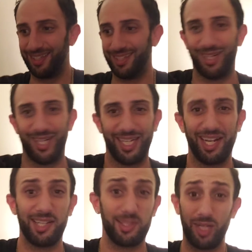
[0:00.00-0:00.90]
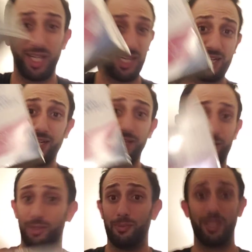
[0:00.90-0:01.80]
All right, guys, we got to get
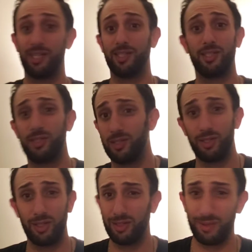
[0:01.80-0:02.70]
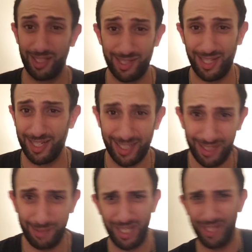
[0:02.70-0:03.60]
into it because that's not
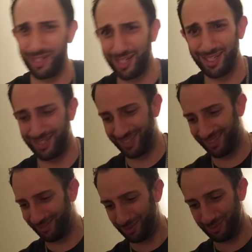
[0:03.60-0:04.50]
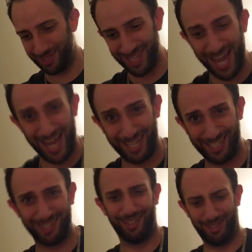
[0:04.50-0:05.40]
good, man. What was
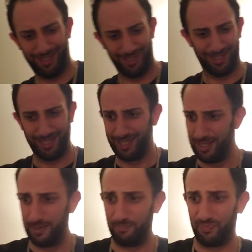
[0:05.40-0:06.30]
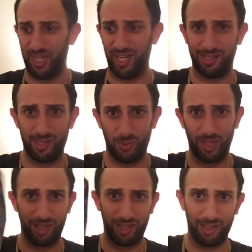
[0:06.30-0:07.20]
that? Yeah, at least we
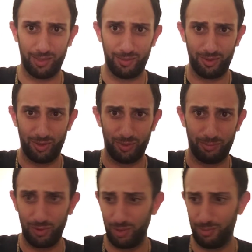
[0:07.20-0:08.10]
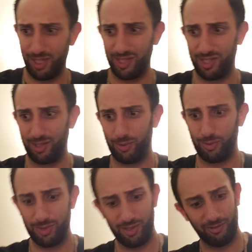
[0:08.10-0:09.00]
got the little booster box thing to
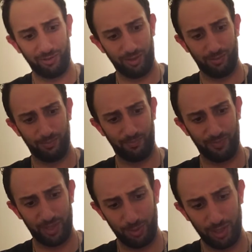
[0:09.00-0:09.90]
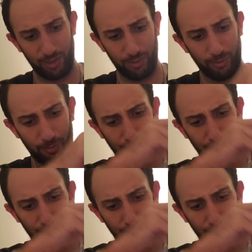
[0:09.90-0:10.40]
hold stuff in. That's pretty cool.